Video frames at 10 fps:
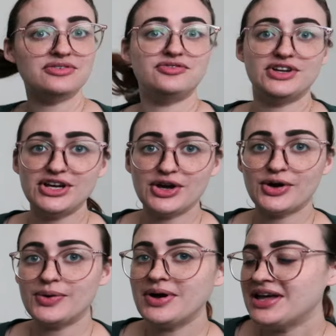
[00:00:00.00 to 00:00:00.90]

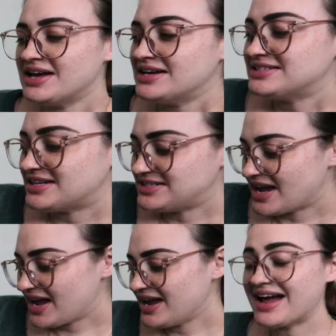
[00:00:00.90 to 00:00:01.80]
video.
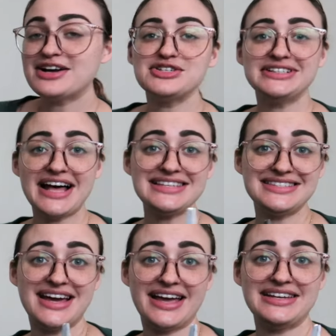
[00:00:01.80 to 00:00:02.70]
Today, actually
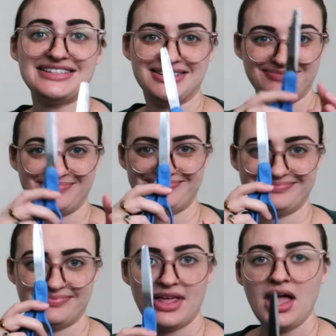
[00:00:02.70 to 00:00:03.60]
last night,
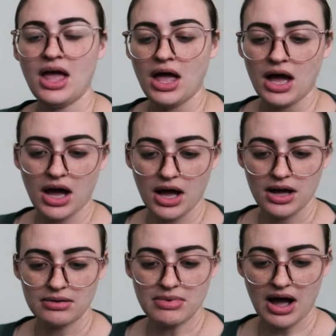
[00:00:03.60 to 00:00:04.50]
um,
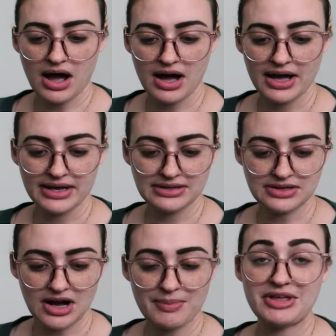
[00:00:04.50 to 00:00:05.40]
I
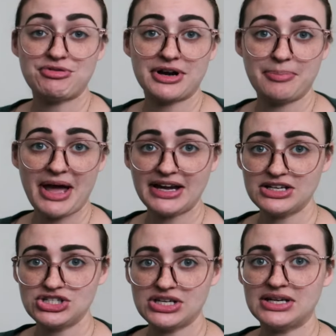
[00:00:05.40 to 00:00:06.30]
got my ThredUp
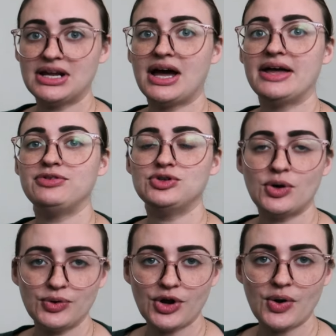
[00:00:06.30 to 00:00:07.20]
package in. If you
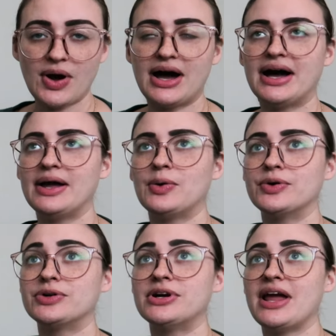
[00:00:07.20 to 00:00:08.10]
don't know, I
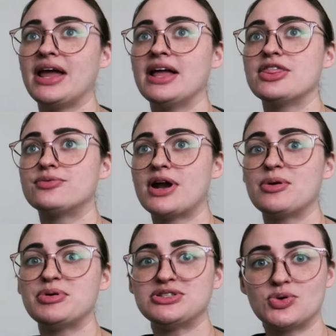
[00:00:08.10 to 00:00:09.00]
order a
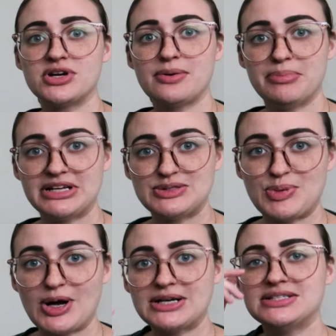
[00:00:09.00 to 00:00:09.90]
ThredUp assorted mix
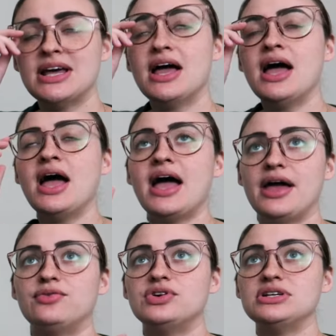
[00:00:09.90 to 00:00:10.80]
box
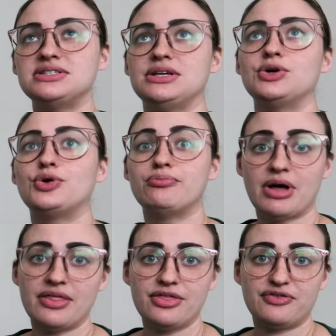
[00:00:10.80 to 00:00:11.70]
every single
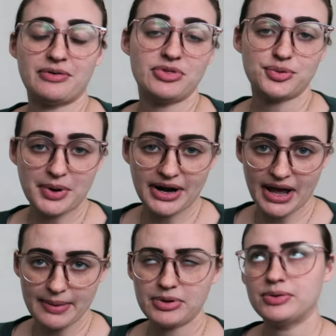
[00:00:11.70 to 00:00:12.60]
month from
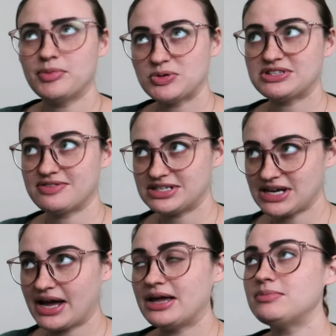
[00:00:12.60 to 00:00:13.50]
ThredUp, most of the
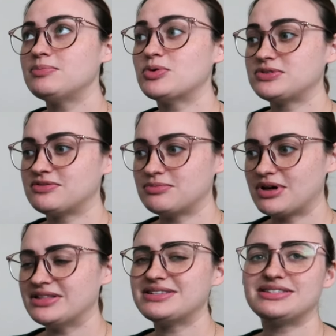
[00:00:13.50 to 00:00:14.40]
time, most of the
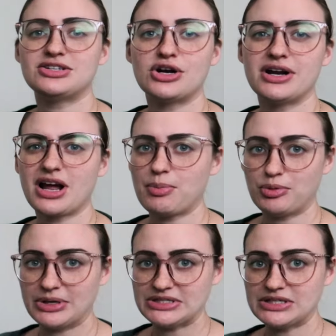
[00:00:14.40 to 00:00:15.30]
months. It started a
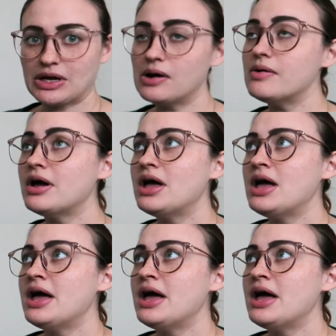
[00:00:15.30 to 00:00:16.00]
couple months ago.